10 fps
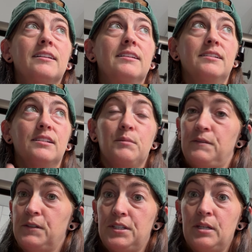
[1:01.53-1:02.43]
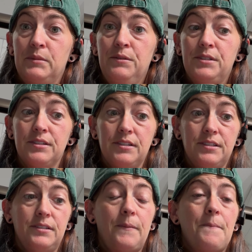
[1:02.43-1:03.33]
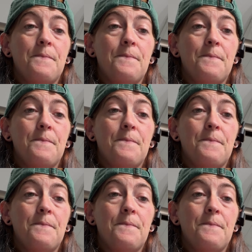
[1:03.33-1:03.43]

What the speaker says: This is my first time using this.